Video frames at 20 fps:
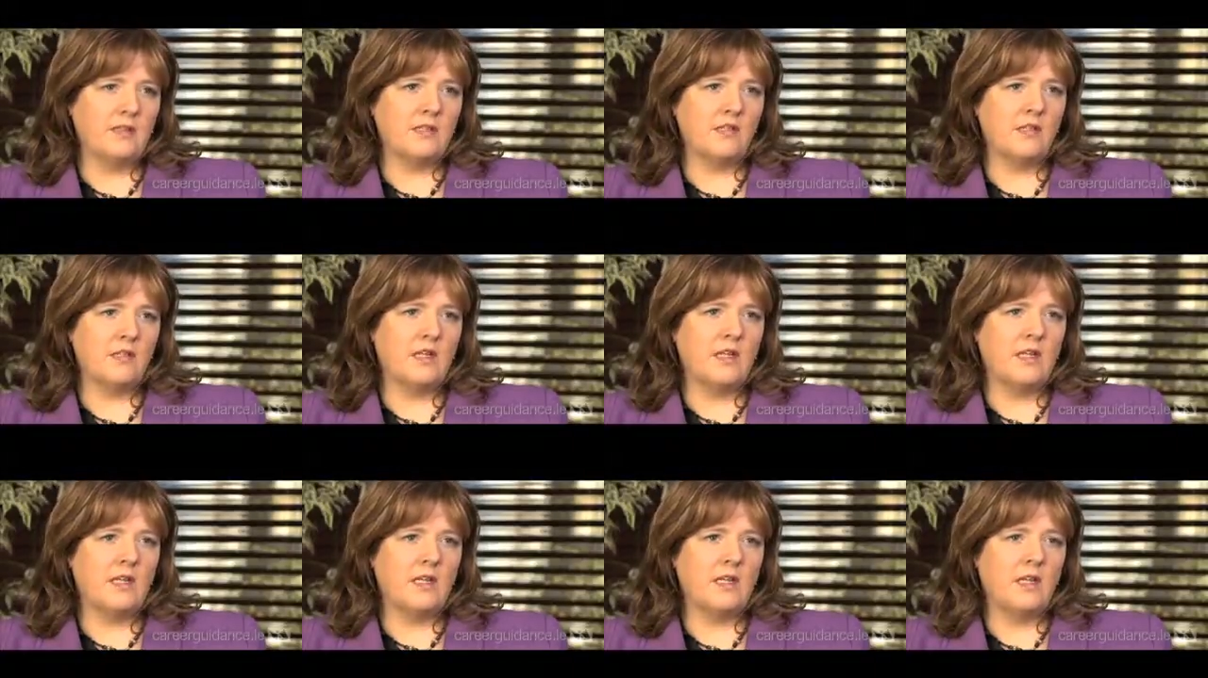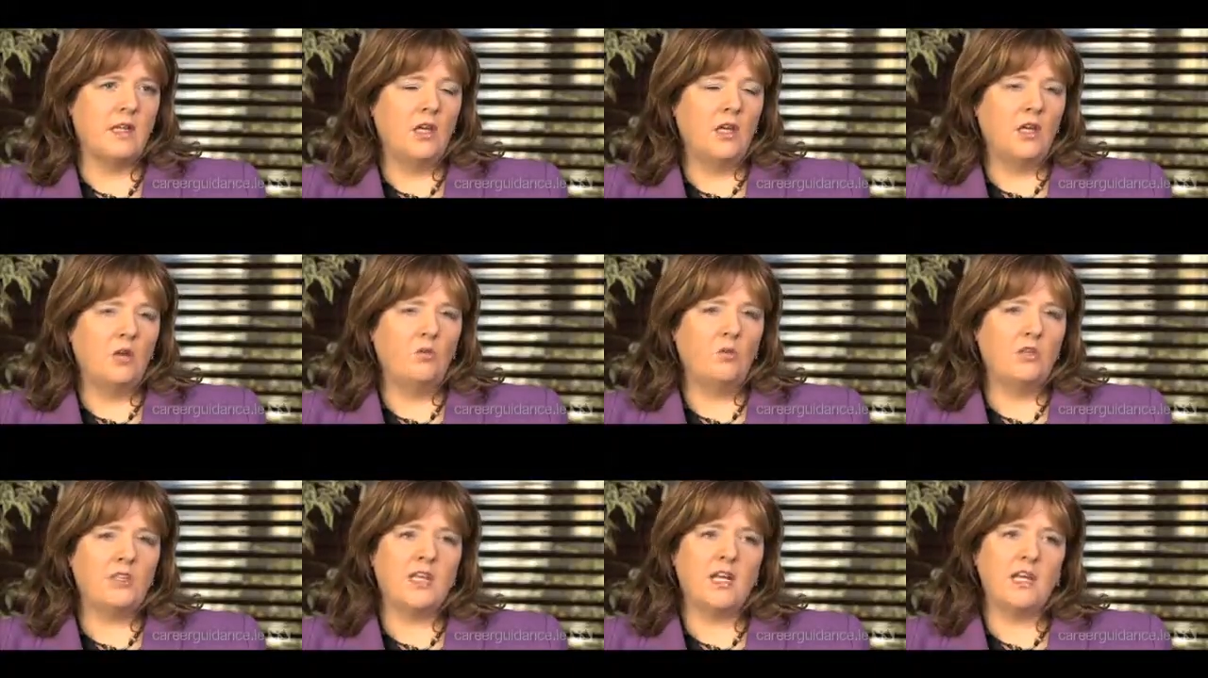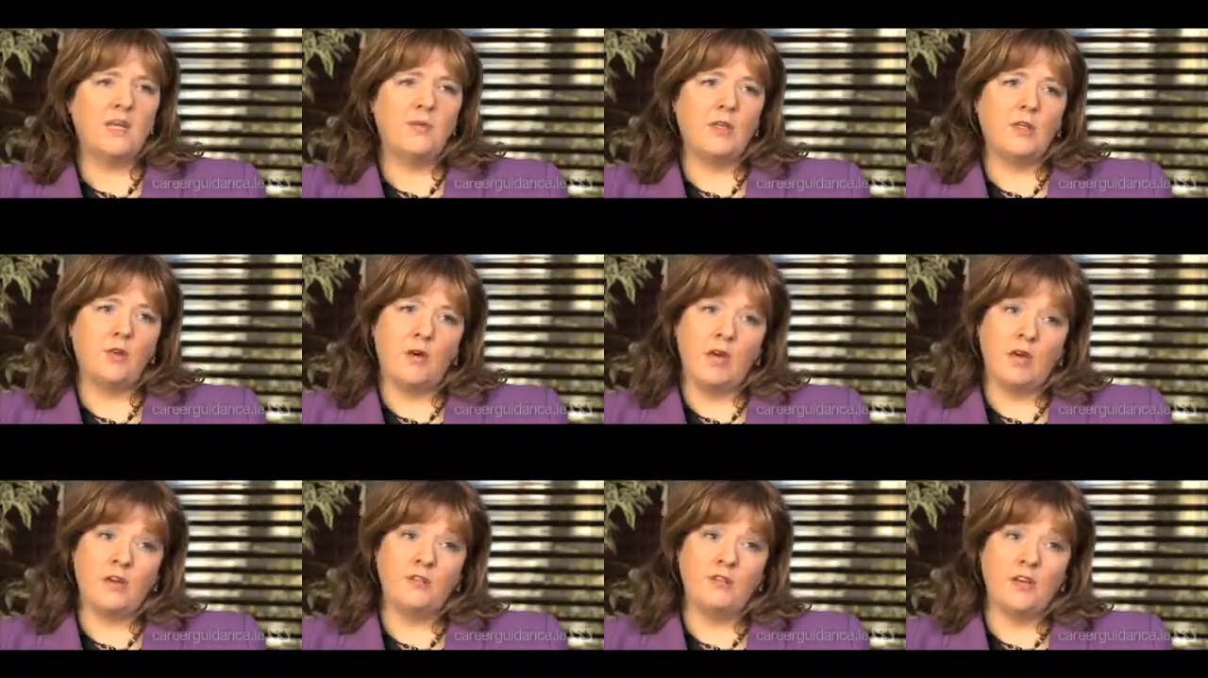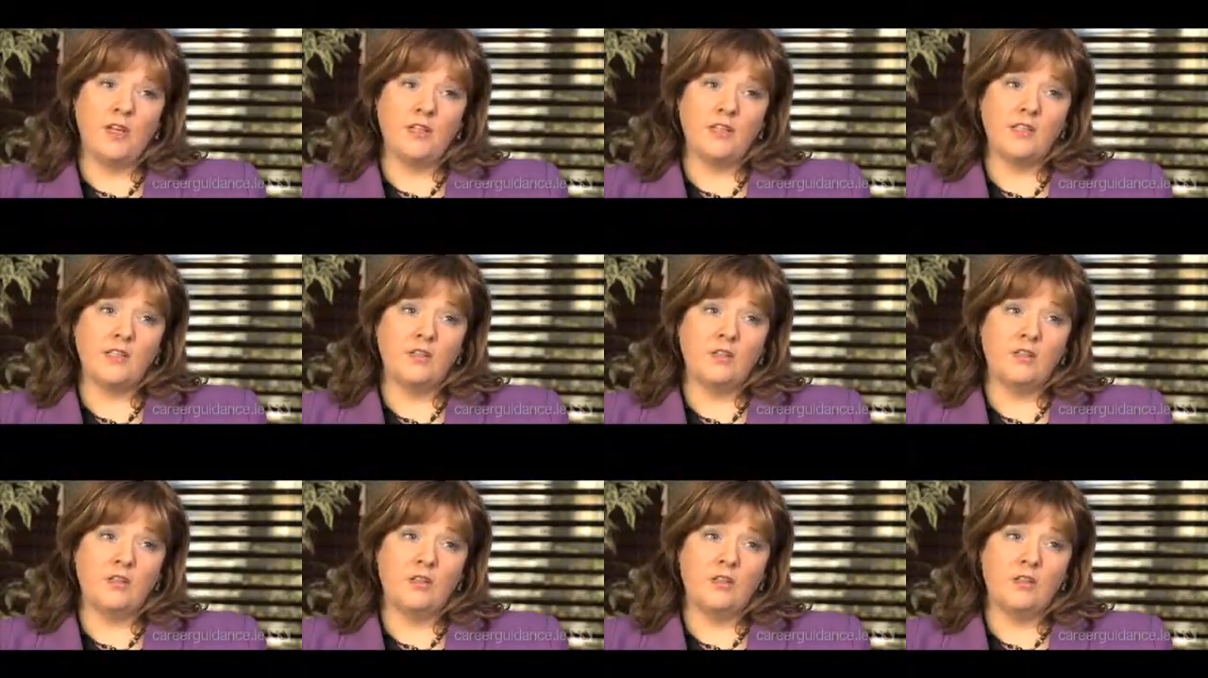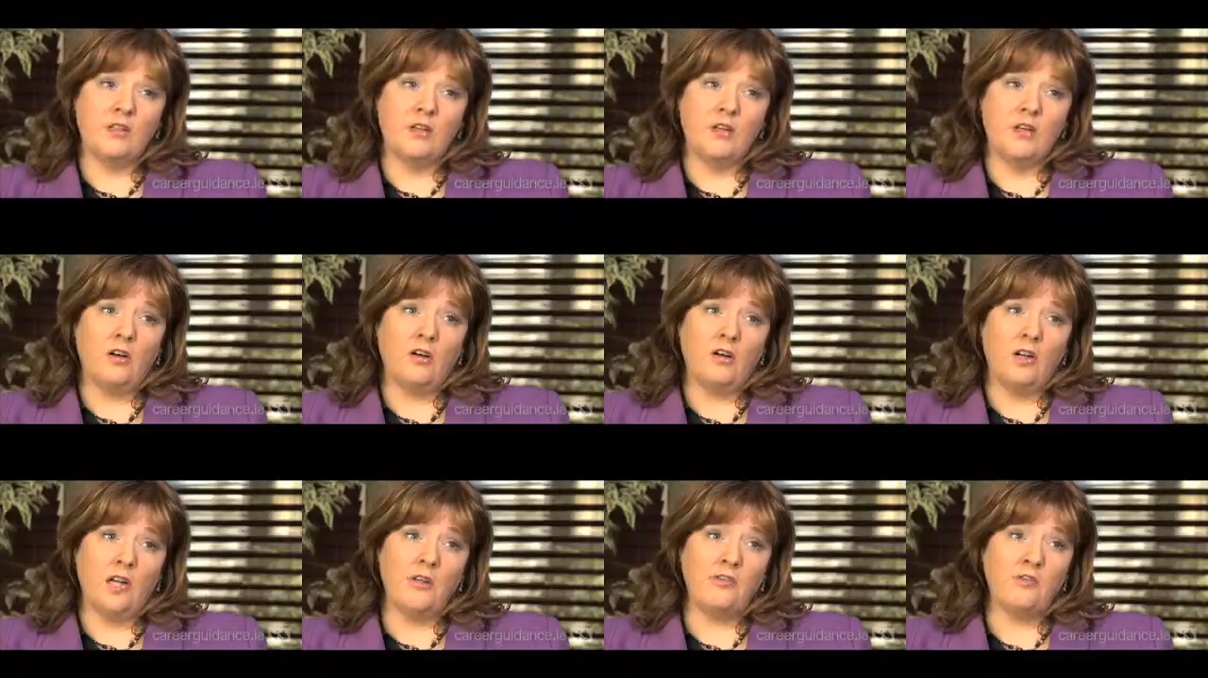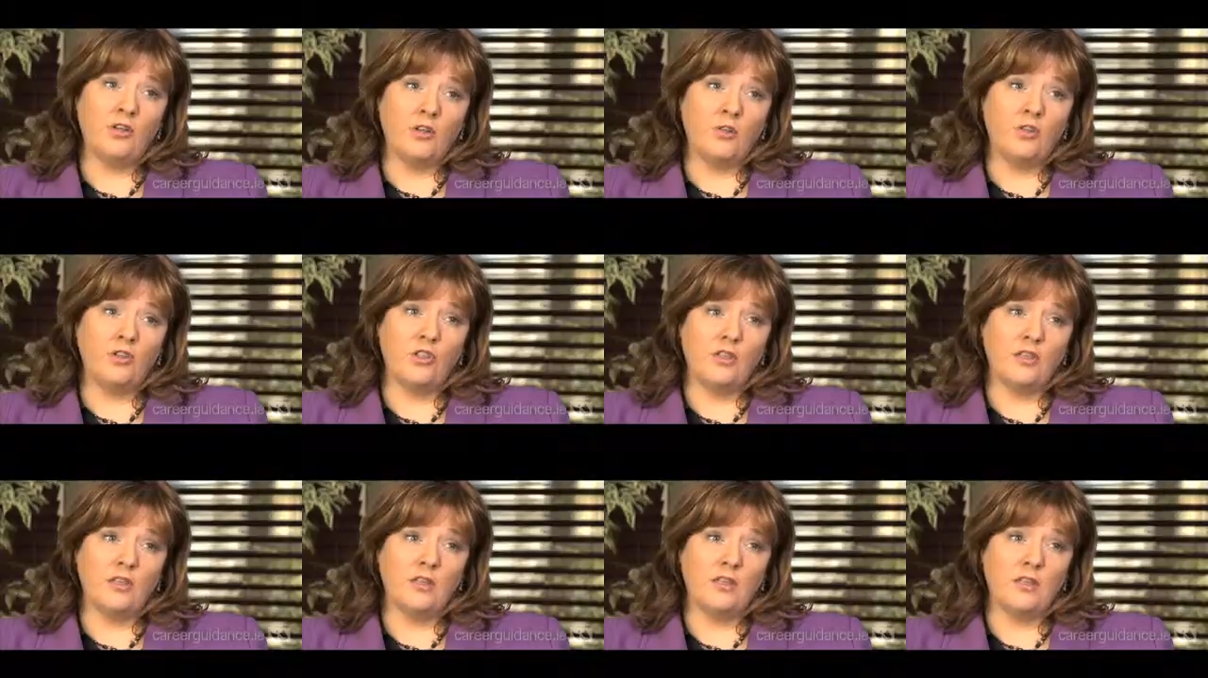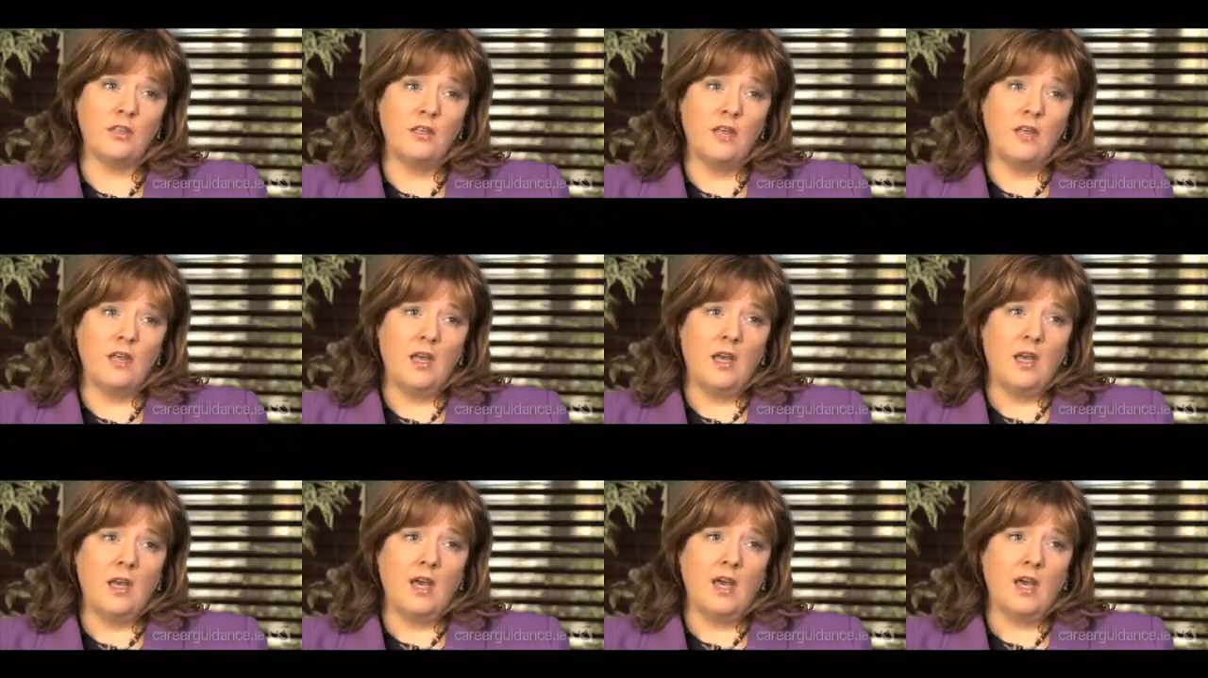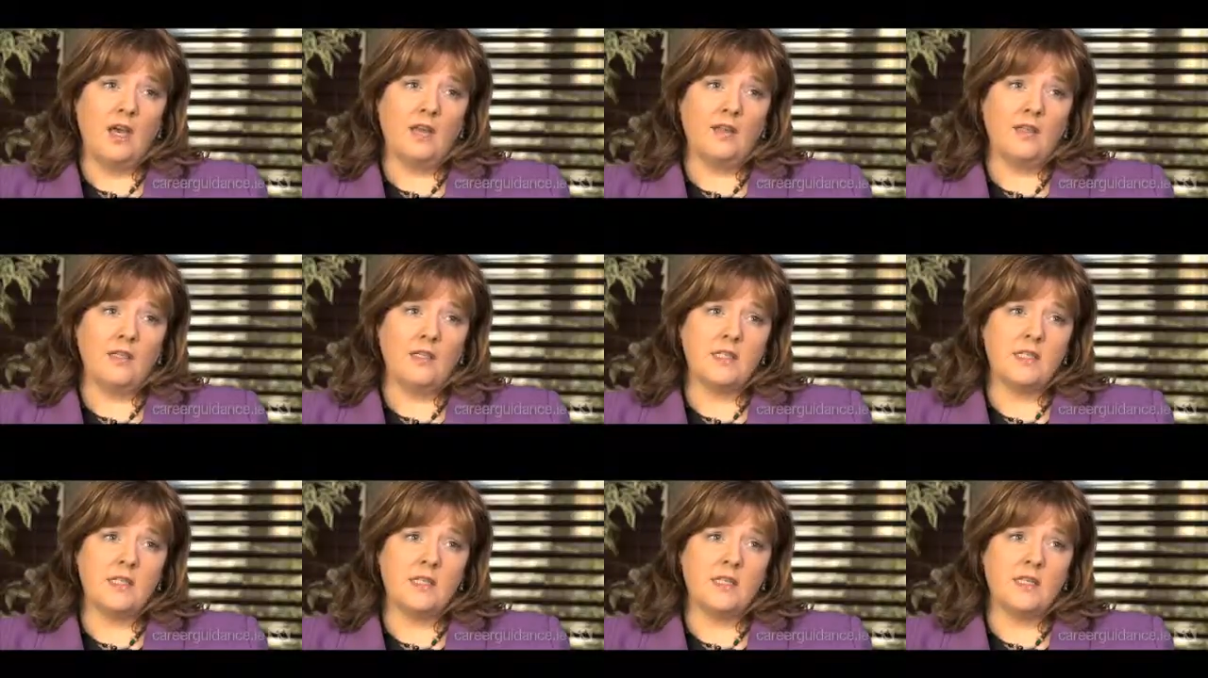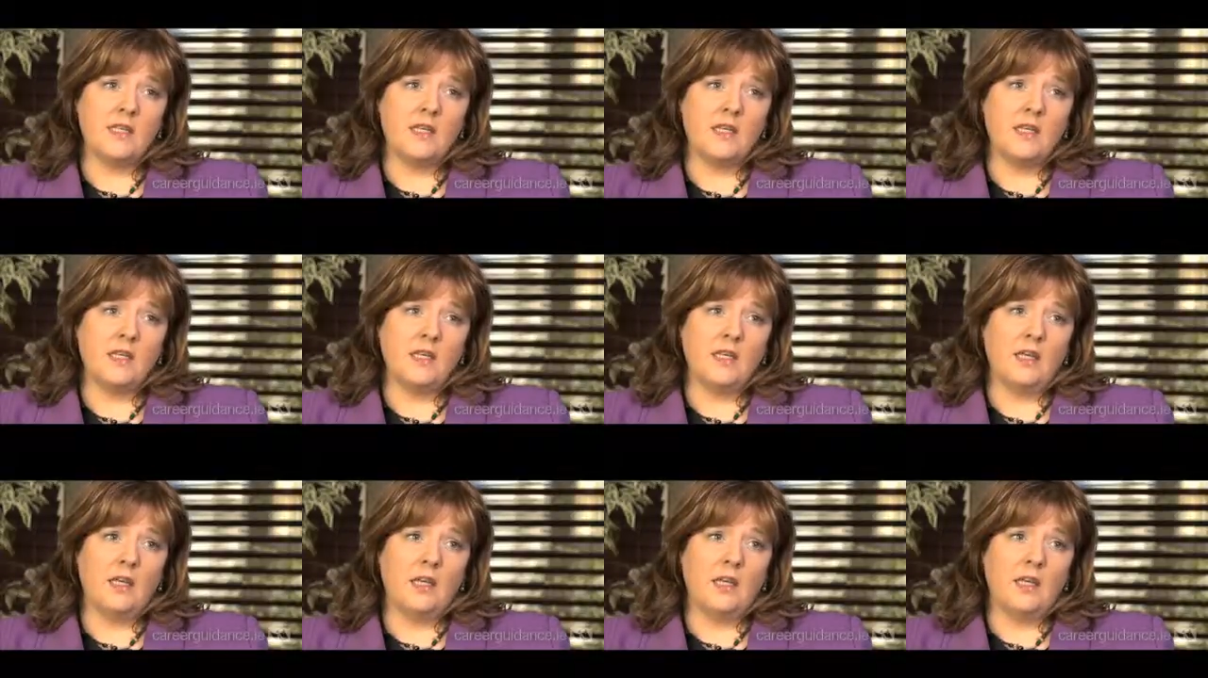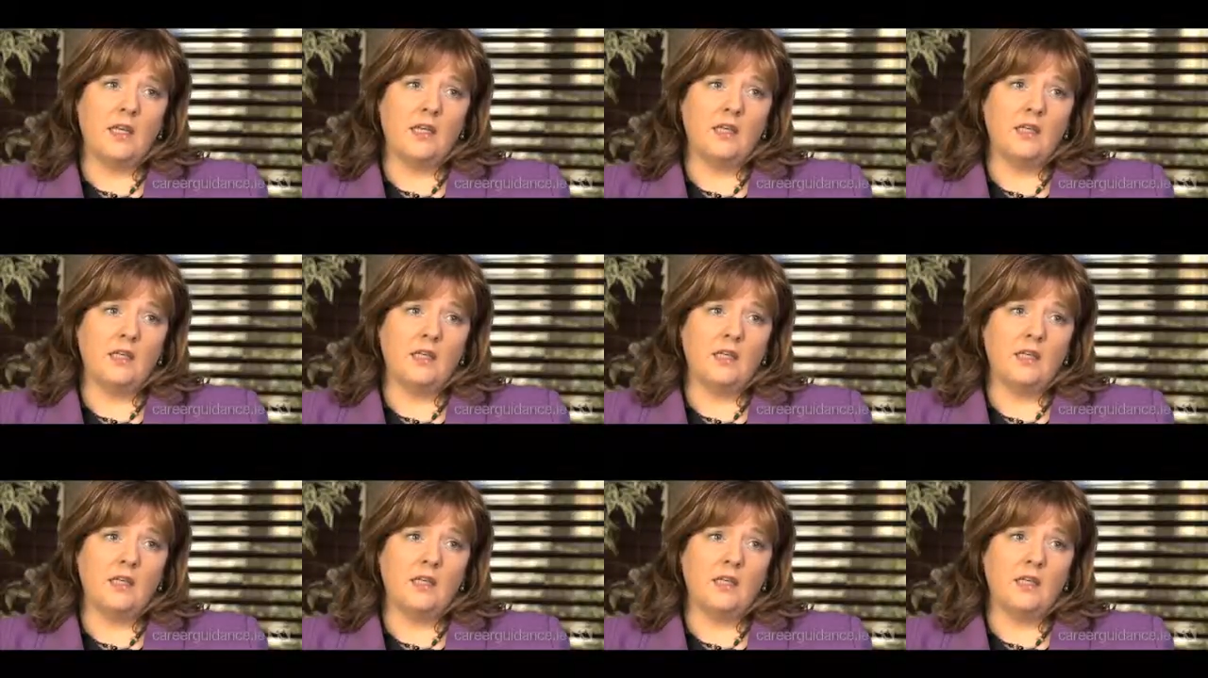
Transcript: So they would tend to be qualified as career or life coaches, and they